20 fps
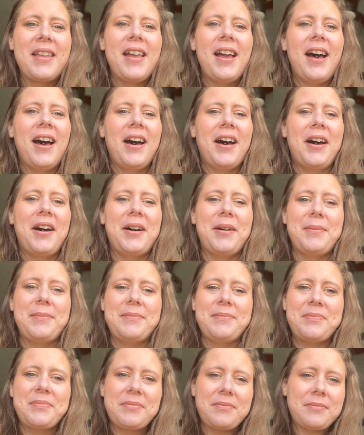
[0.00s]

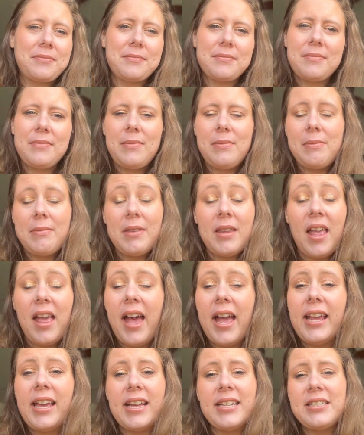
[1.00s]
I
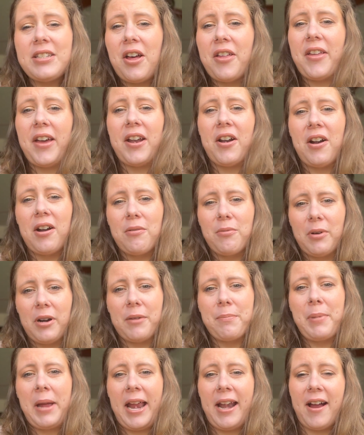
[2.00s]
guess all that hard
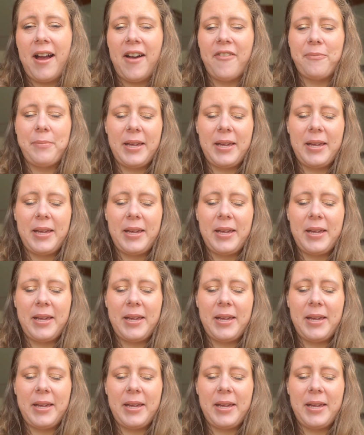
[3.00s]
work paid off,